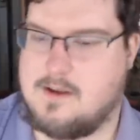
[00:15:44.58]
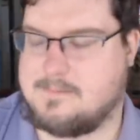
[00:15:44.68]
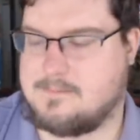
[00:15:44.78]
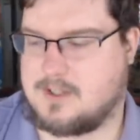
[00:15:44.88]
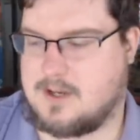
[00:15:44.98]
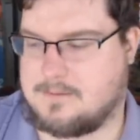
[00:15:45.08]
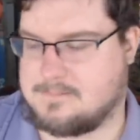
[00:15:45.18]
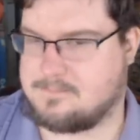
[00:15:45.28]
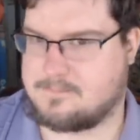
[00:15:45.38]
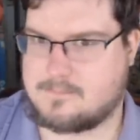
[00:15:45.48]
So
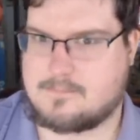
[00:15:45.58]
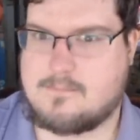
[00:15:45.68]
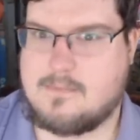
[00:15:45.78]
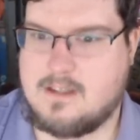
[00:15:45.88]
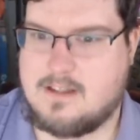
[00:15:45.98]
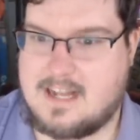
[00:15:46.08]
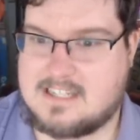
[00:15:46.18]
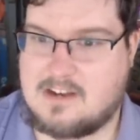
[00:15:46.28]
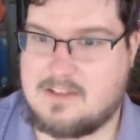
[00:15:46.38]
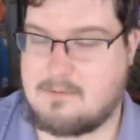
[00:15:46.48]
that's
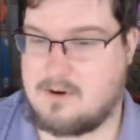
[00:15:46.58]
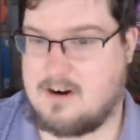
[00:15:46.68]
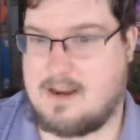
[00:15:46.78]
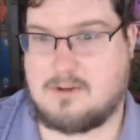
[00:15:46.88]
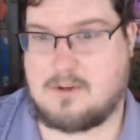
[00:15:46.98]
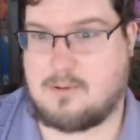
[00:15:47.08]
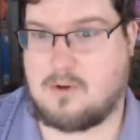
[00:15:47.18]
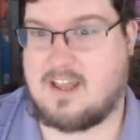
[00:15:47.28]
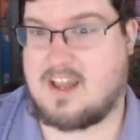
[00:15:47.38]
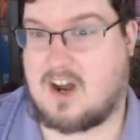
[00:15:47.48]
how they were able to pull
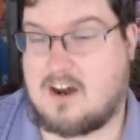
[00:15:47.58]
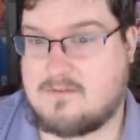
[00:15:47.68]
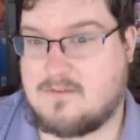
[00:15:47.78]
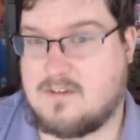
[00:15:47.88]
that off,